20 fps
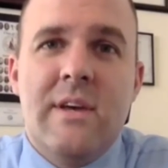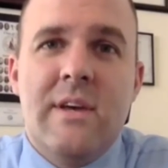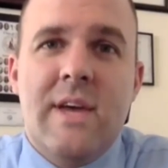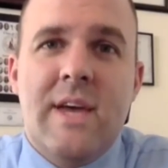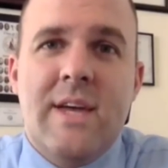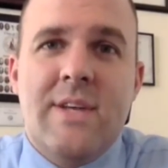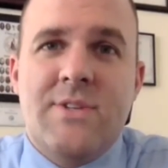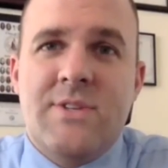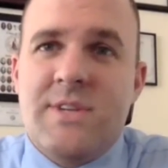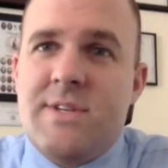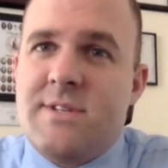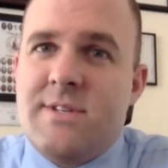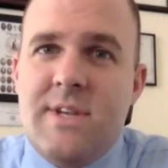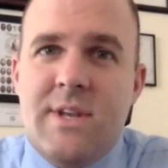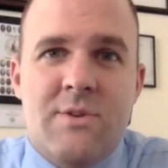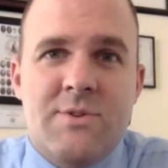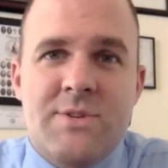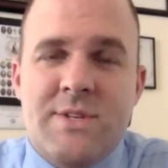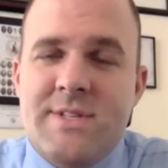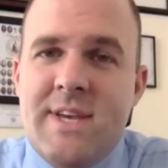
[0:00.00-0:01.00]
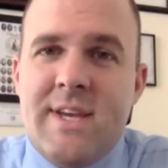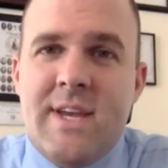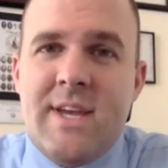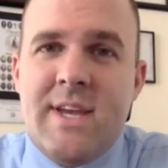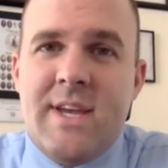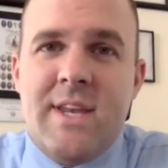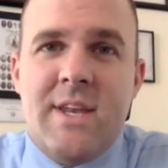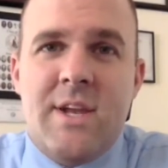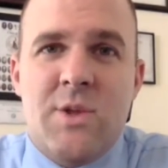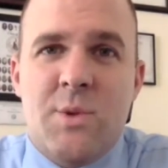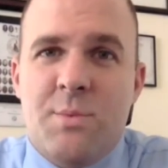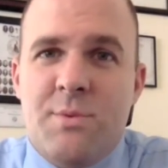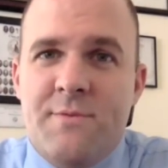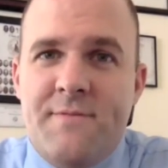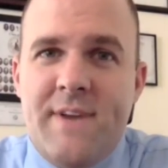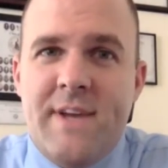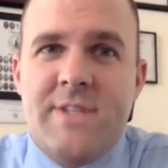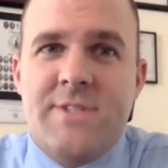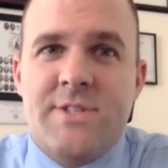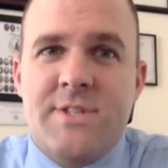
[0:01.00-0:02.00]
It just, you know, just like any other
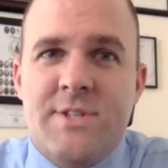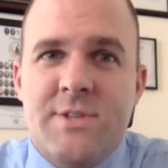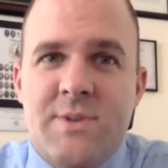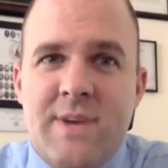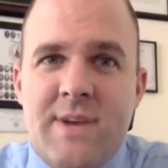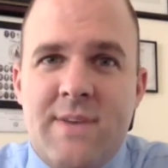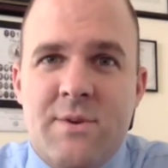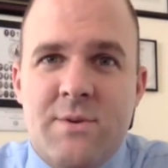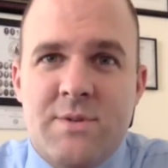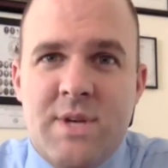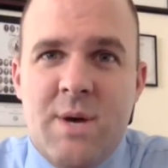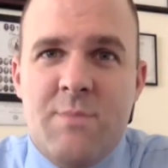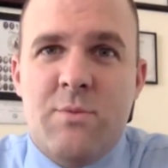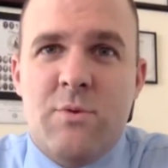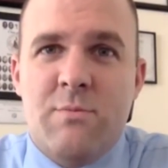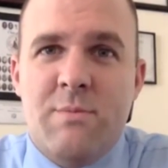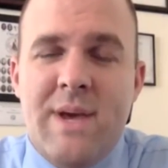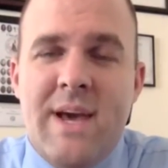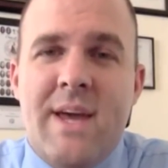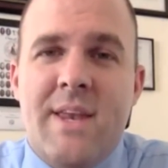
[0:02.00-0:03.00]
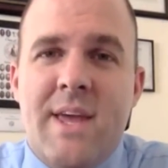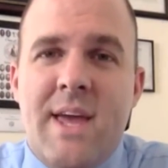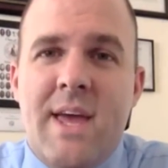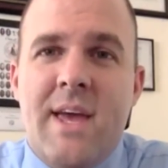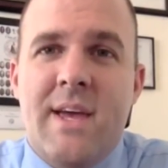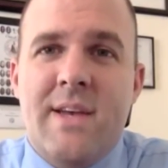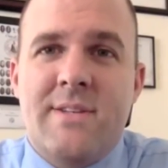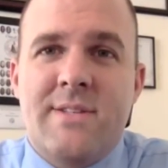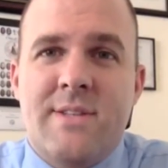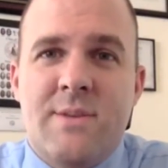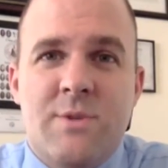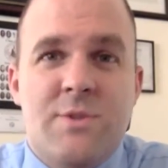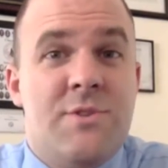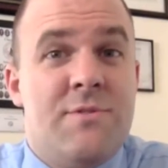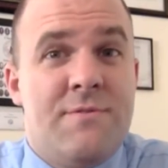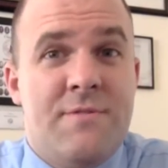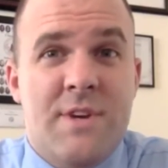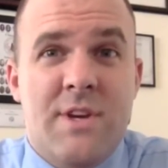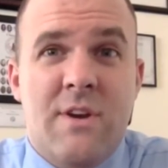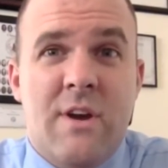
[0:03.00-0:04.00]
profession, you have those couple bad eggs that once
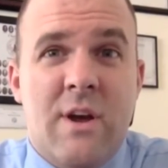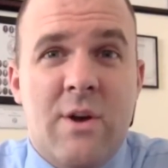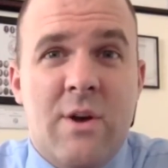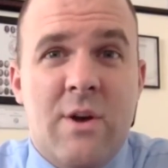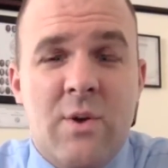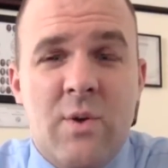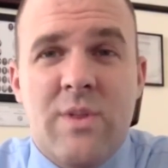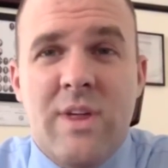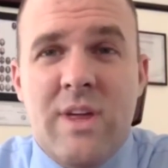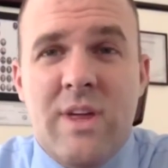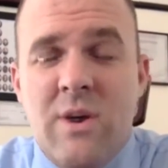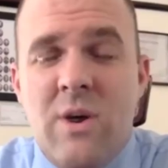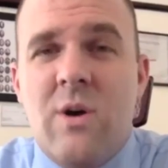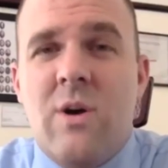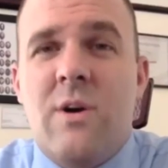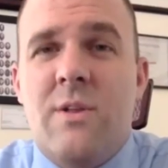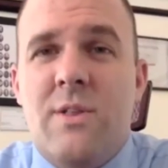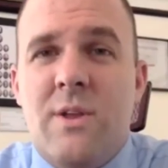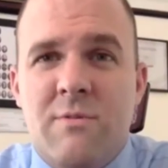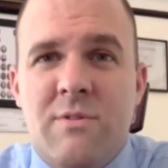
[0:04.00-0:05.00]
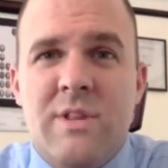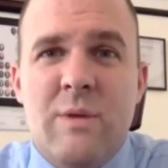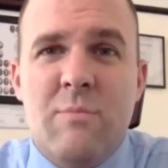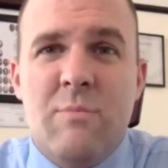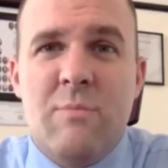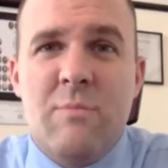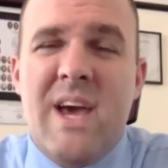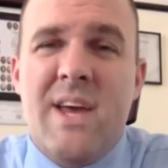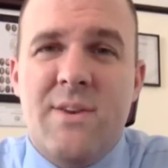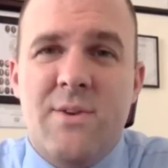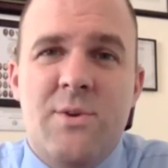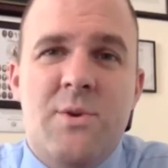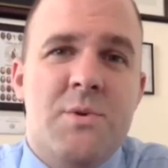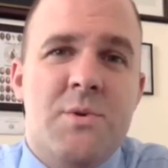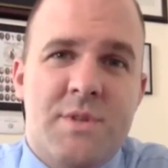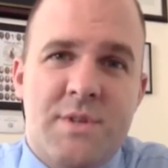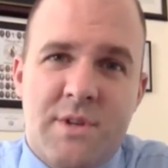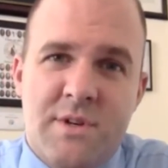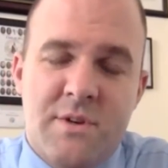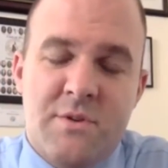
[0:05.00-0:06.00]
you figure out who they are, they're really bad
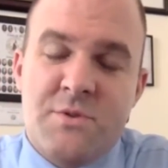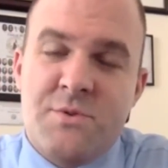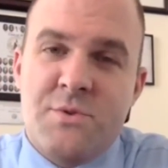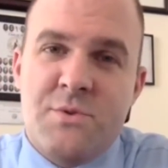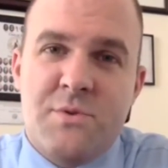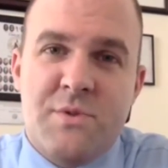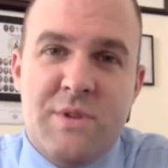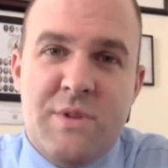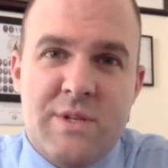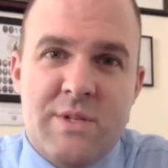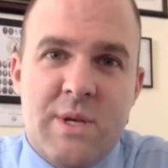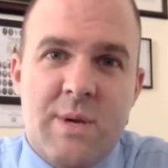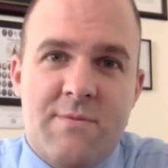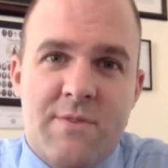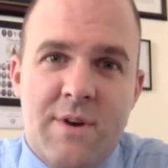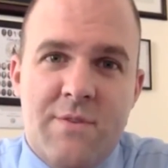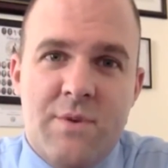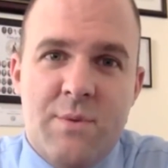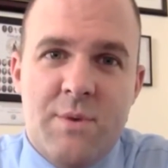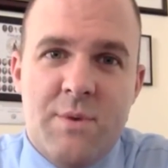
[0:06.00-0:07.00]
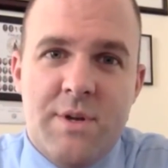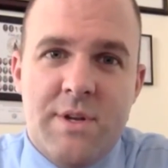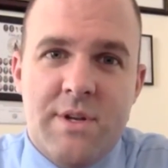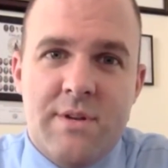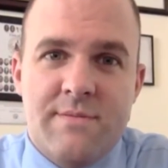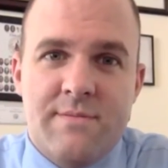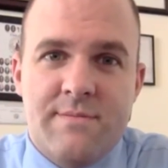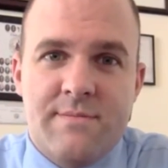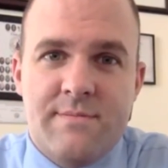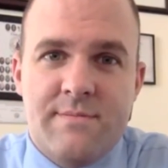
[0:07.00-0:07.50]
news and can screw things up for everybody.